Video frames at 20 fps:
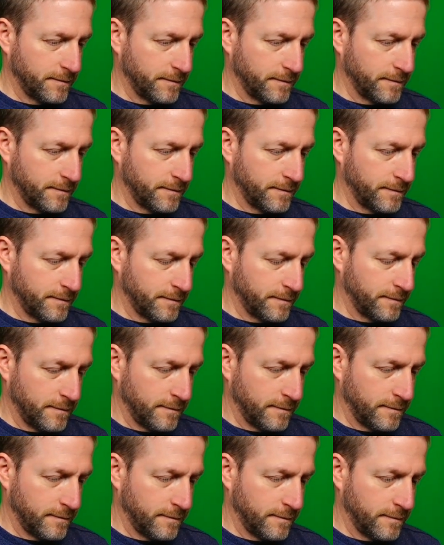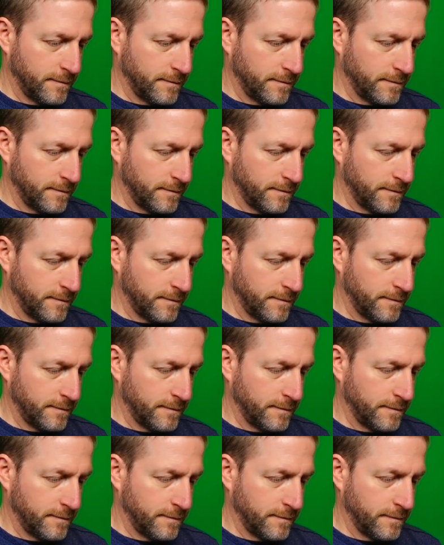
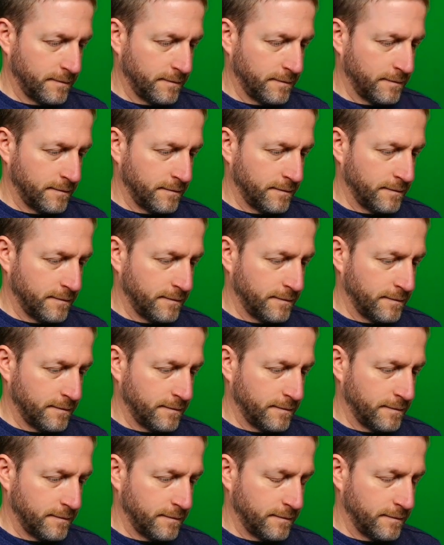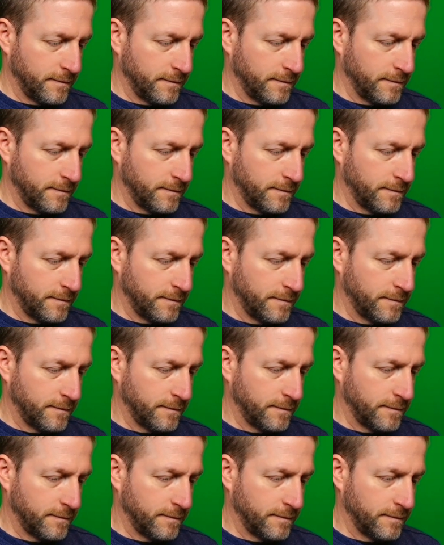
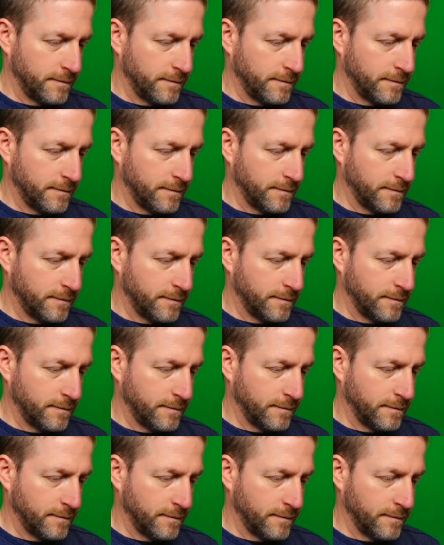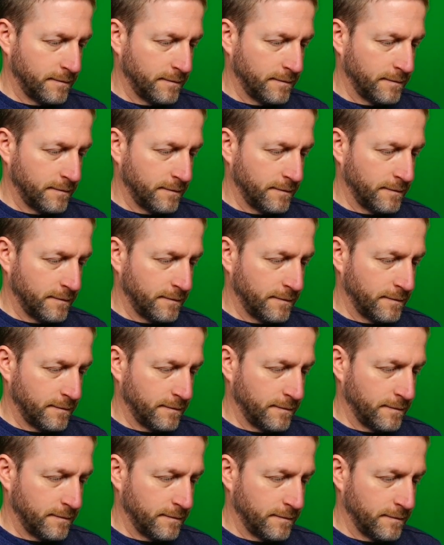
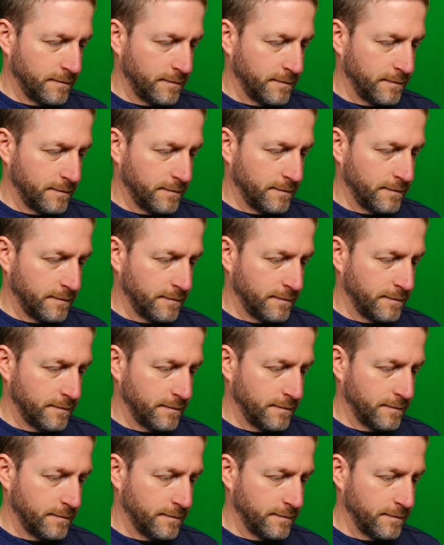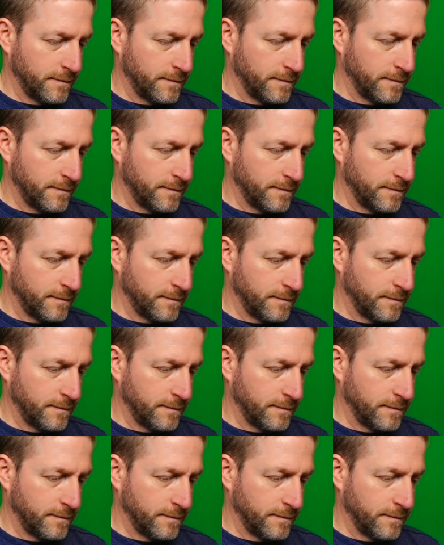Nothing is said.